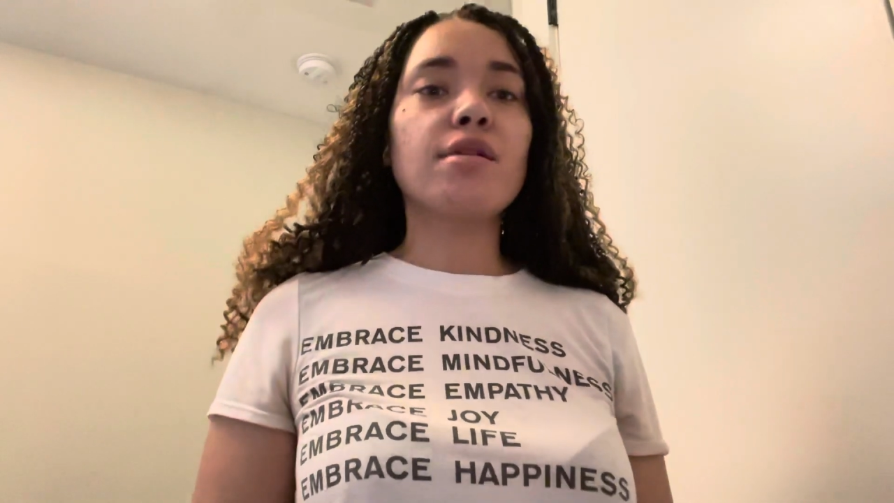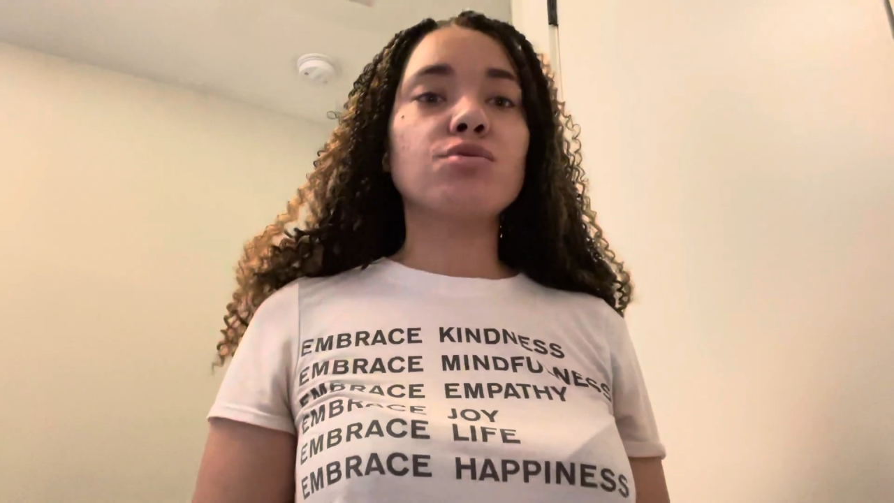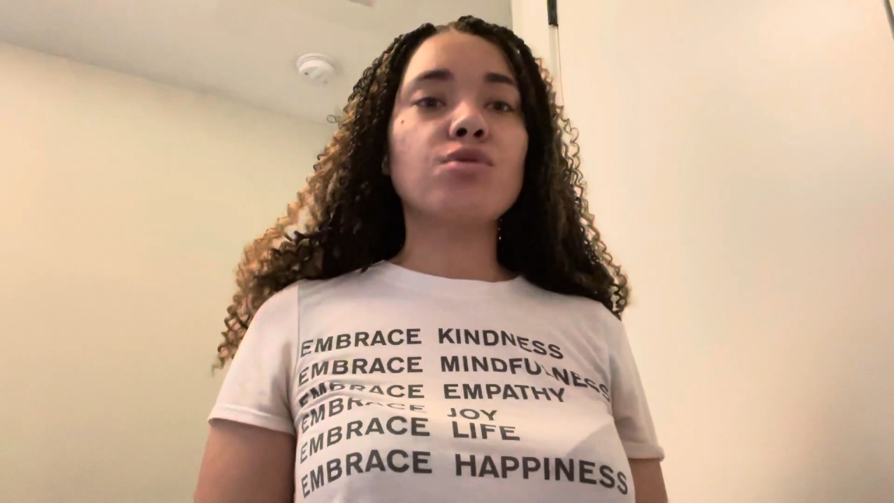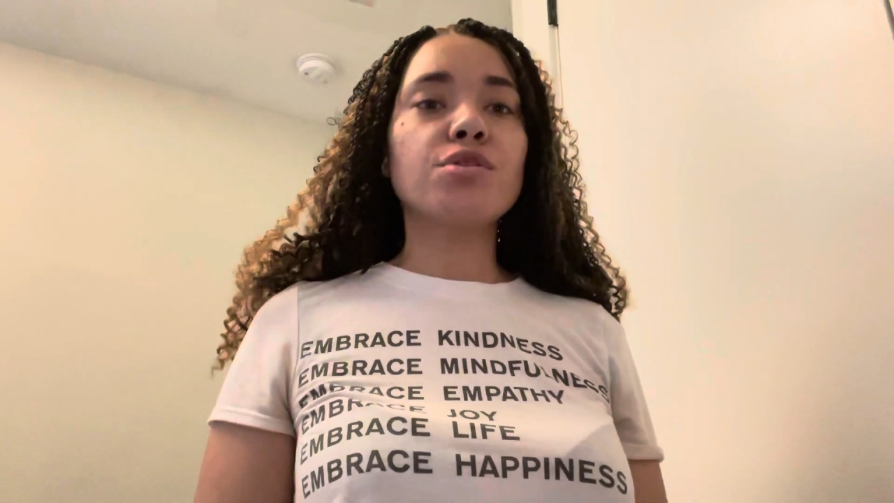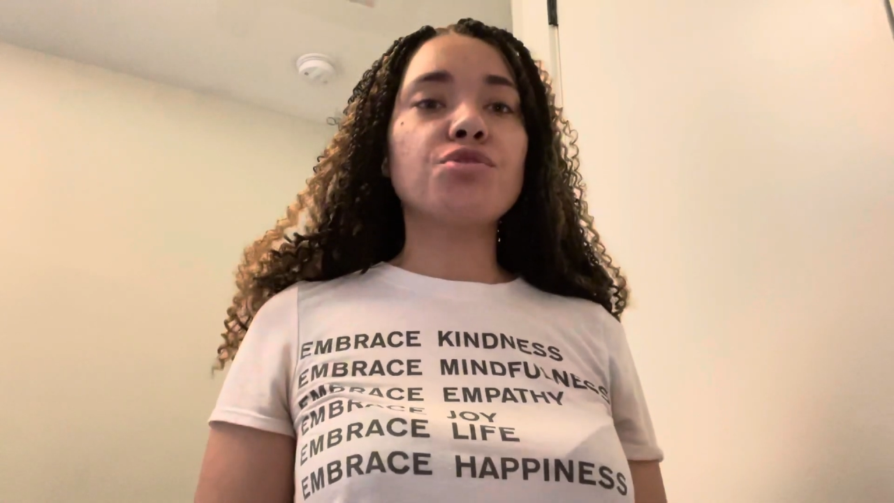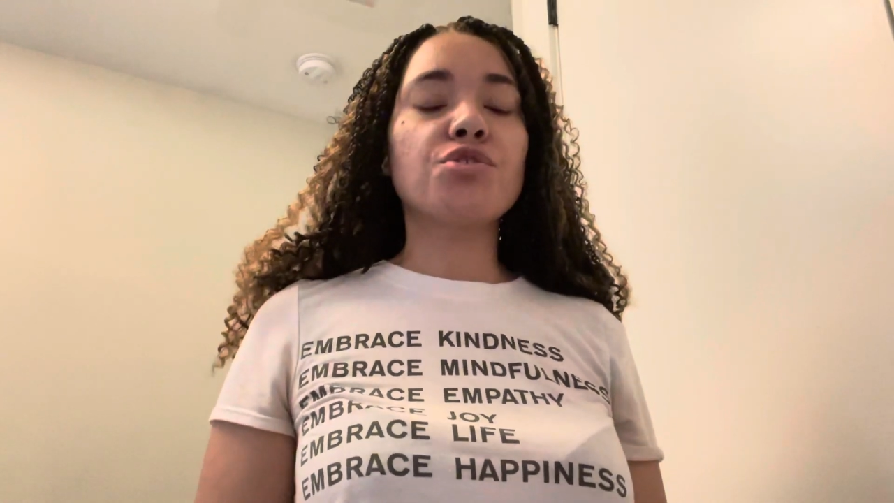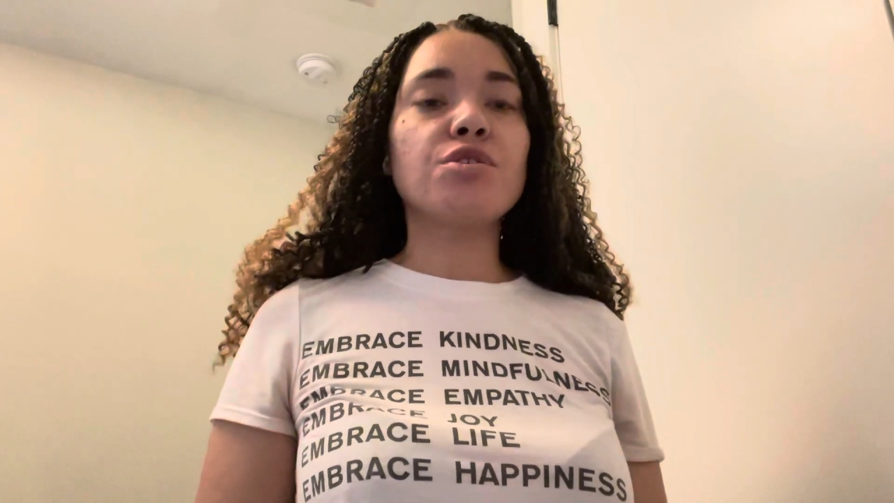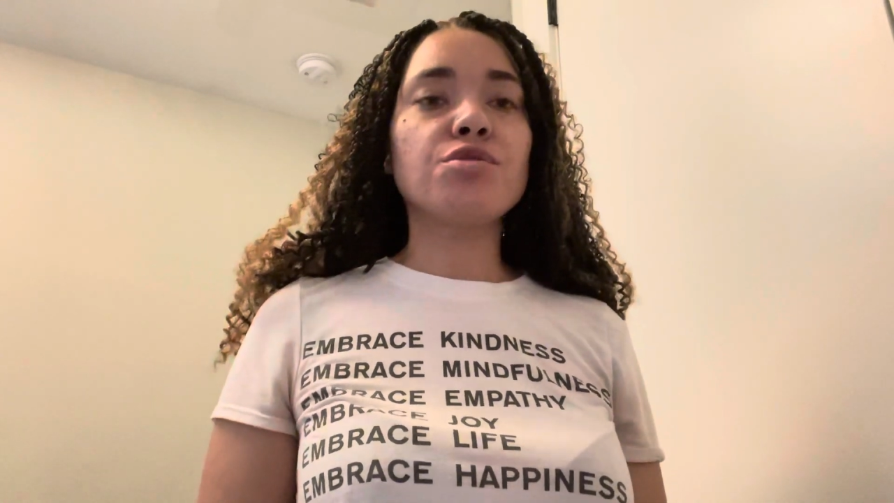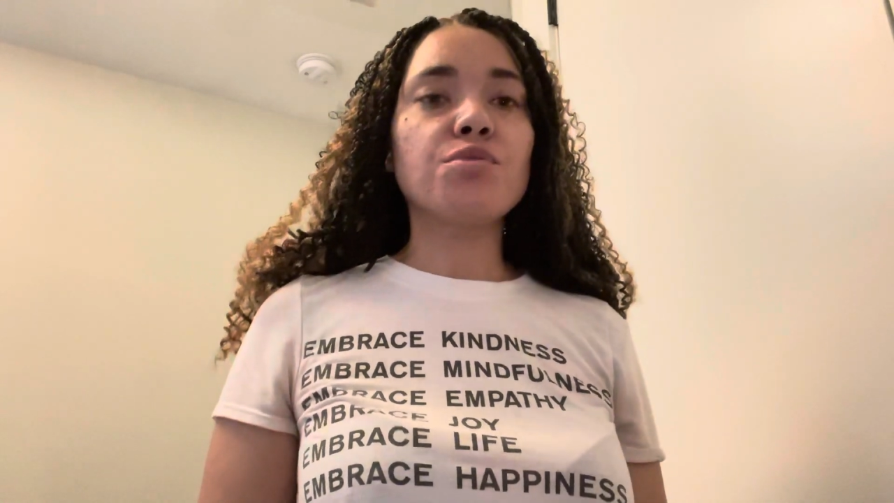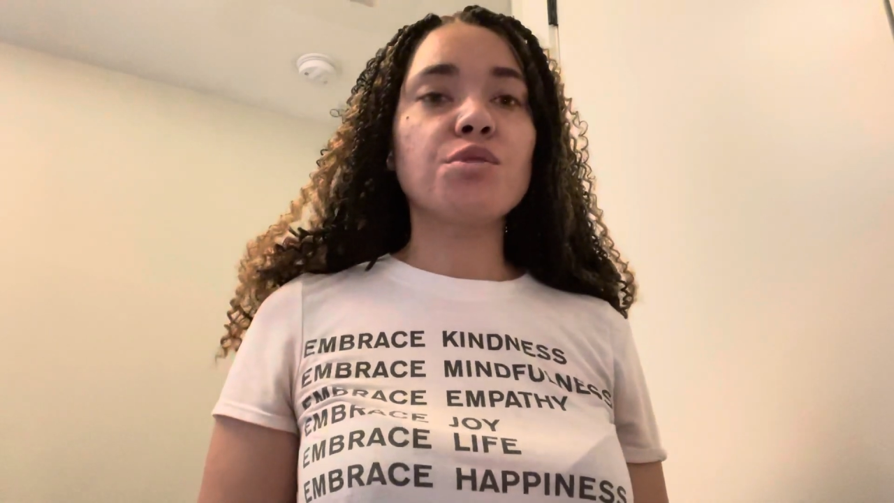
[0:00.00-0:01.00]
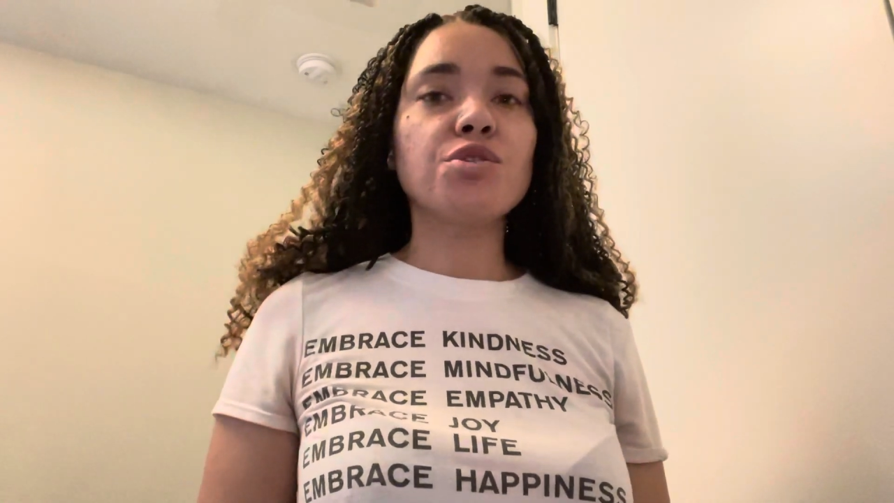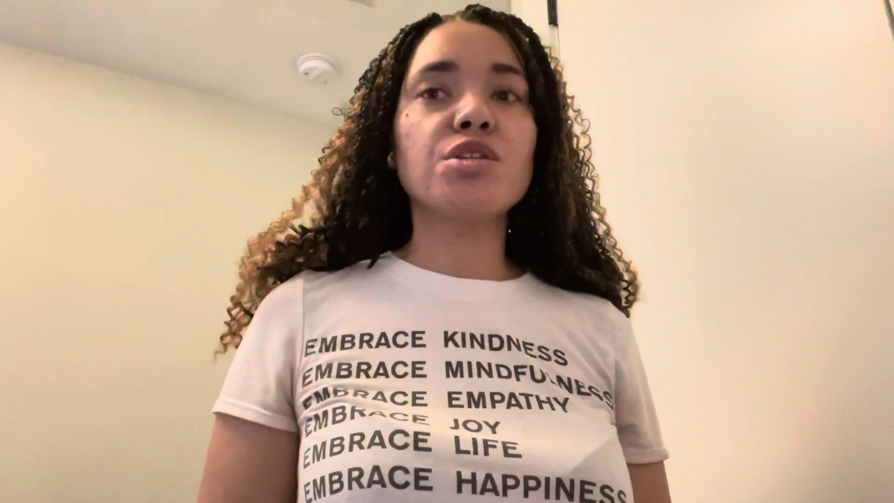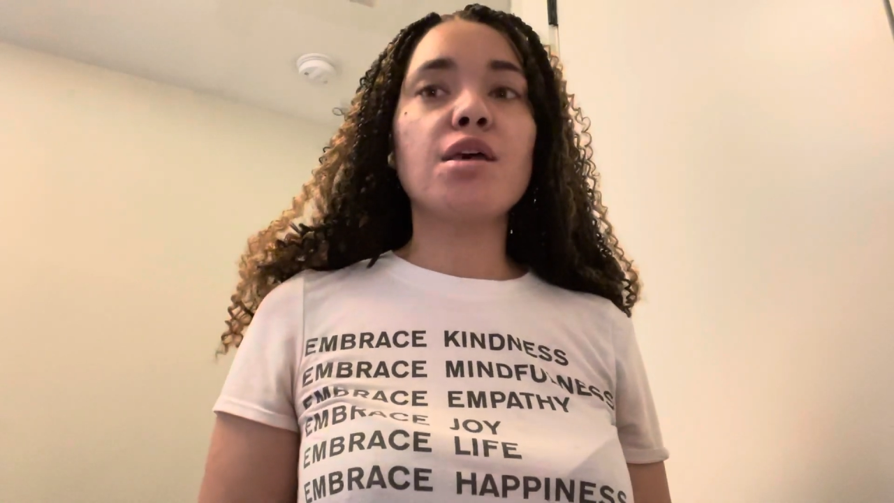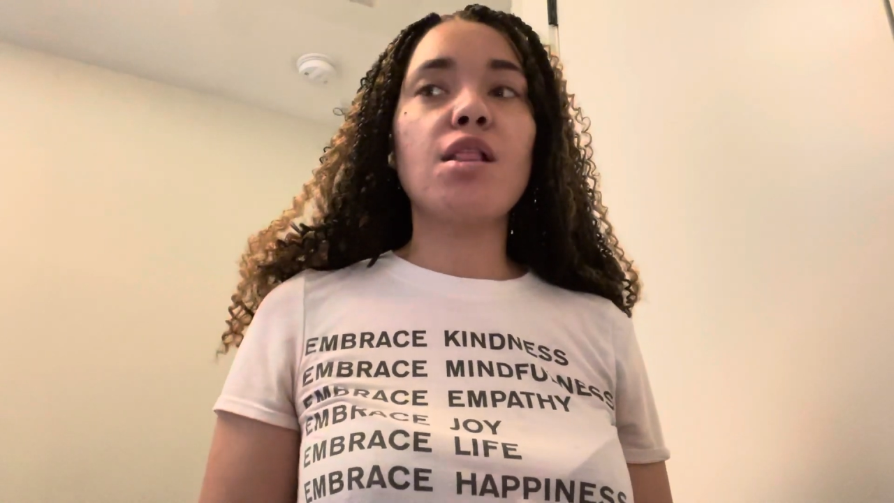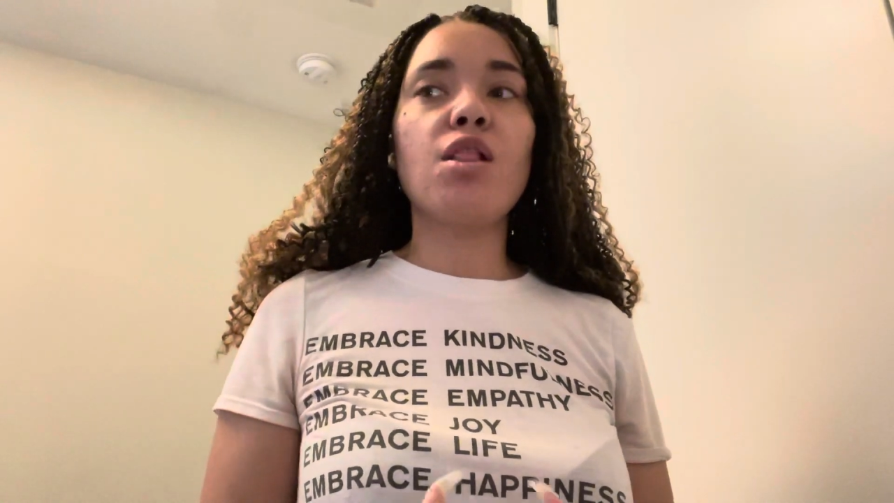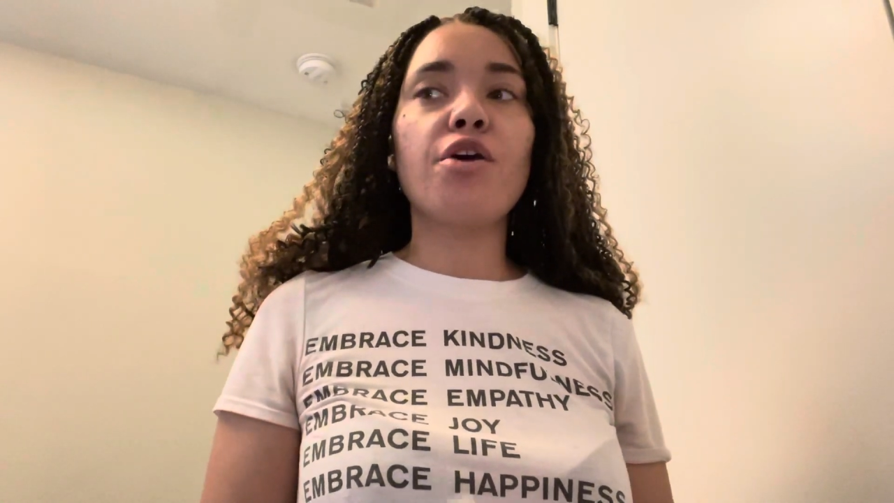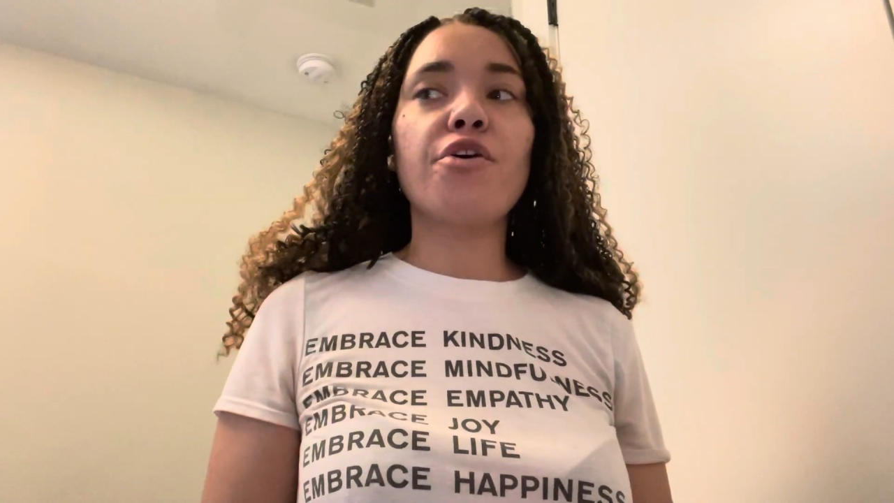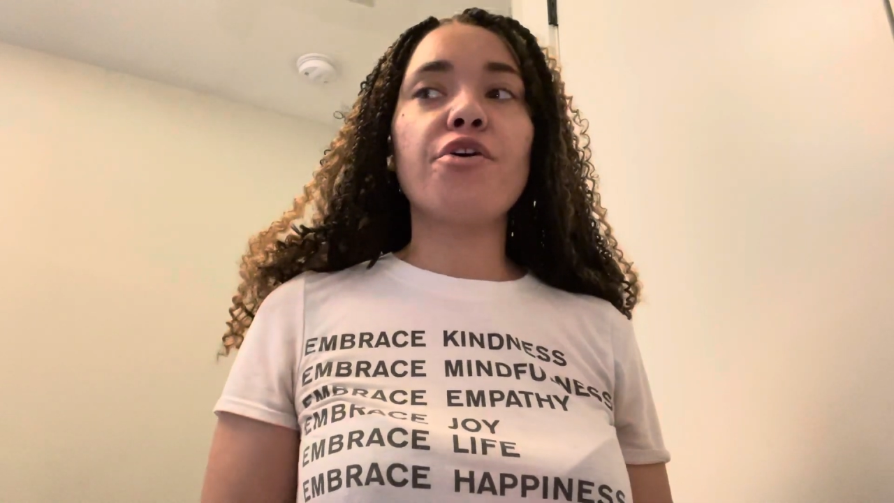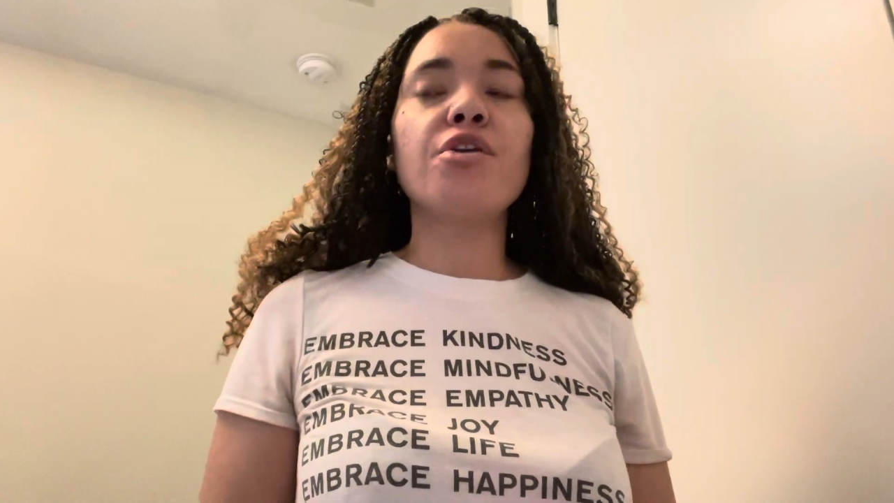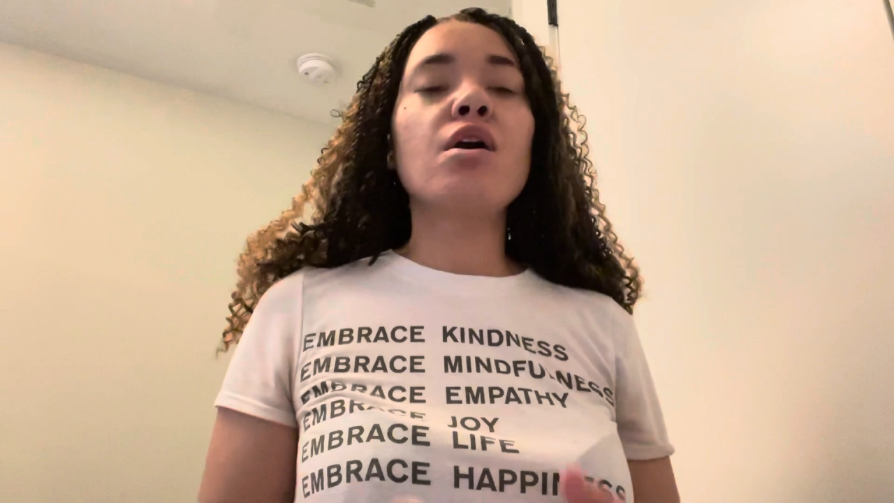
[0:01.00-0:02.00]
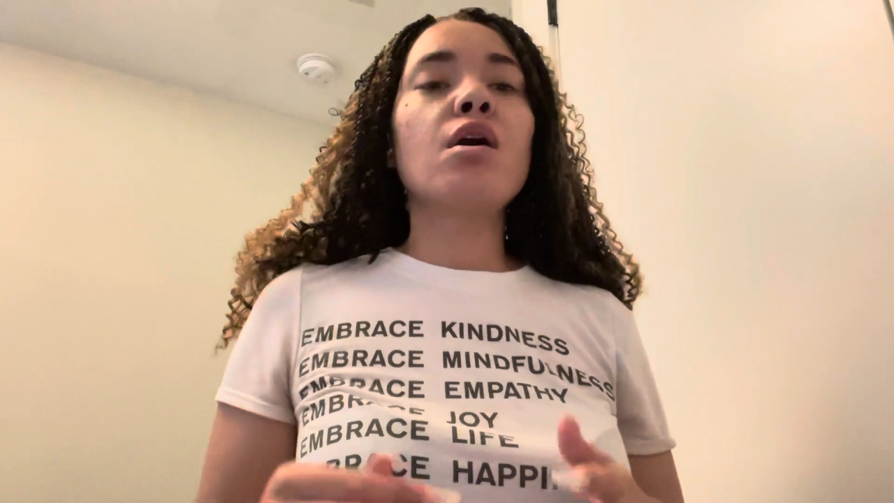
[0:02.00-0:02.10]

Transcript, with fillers: to trust your intuition and learn